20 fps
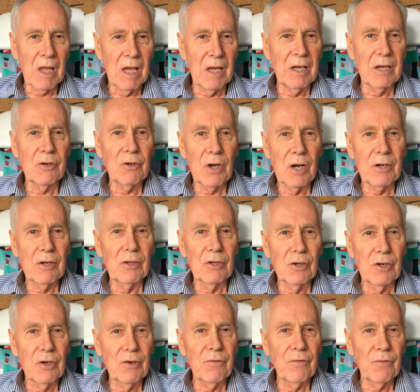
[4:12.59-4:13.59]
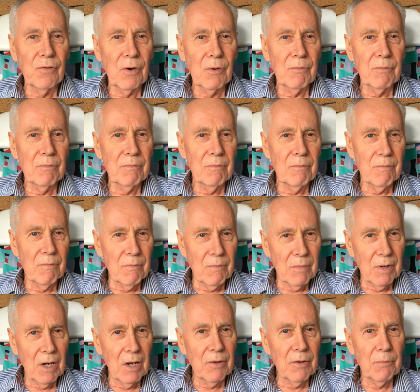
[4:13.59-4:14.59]
he tried to learn from
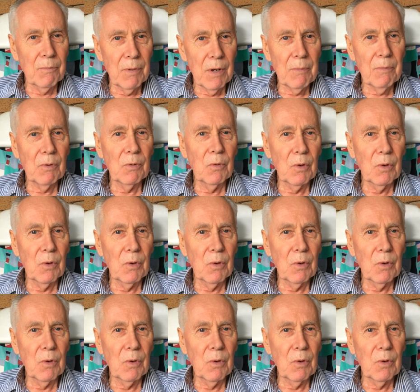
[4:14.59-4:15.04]
other people